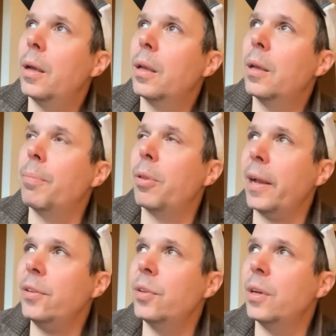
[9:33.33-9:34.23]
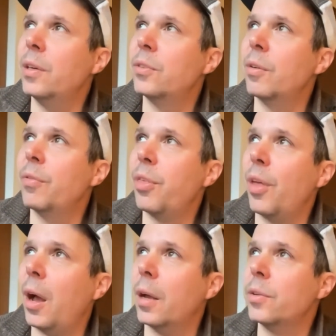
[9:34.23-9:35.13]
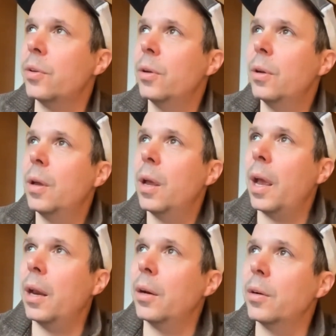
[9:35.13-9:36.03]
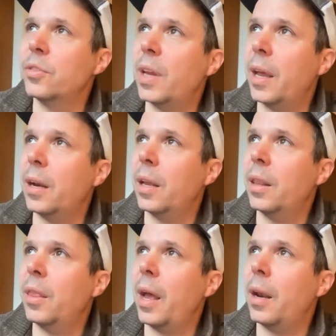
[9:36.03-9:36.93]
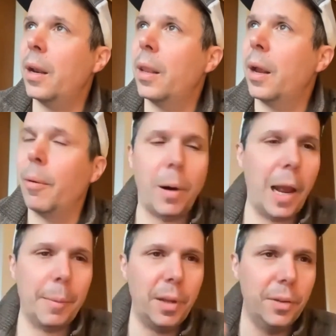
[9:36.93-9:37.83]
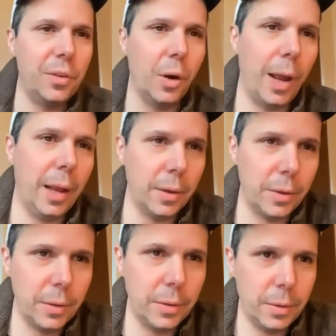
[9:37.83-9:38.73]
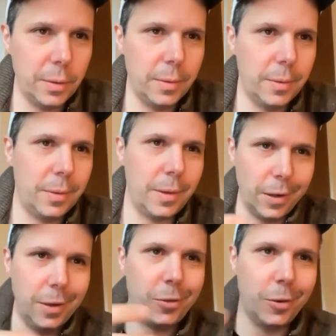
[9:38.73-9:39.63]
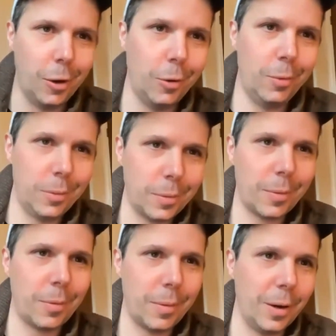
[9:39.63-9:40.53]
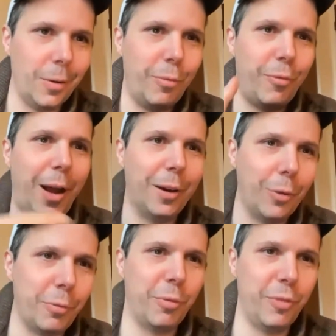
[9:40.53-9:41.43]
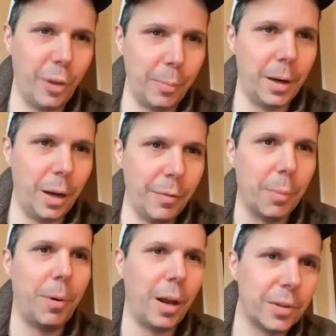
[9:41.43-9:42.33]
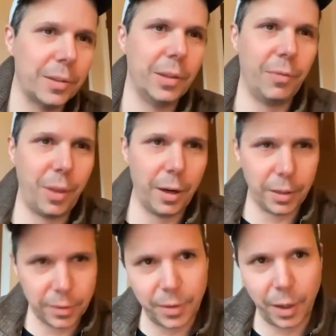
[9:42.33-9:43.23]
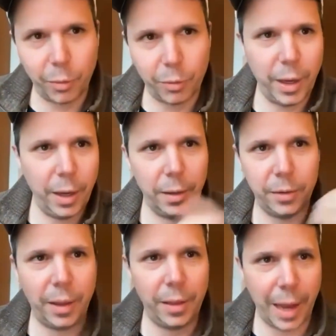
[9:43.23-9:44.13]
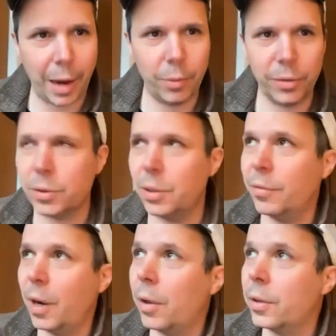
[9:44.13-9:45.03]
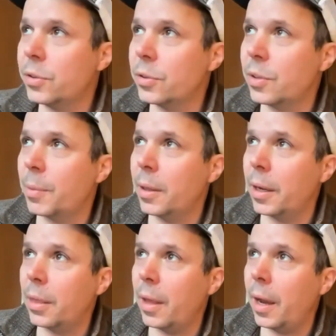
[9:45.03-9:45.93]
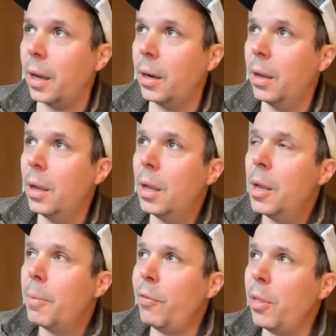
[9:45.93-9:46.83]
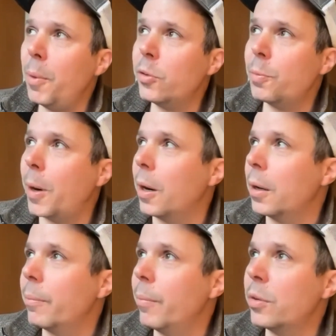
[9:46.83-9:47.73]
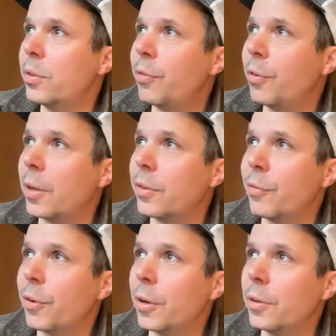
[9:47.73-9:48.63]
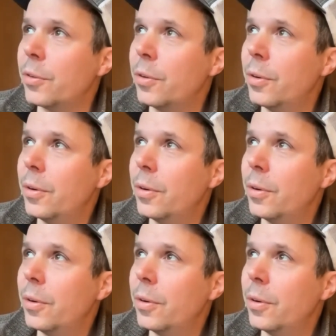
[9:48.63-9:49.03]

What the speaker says: complexities of thought and understanding that there perhaps is no end. There is no, final fulfillment of the process of thought itself in, say, the acquisition of knowledge or something like that. But for the most part, most philosophers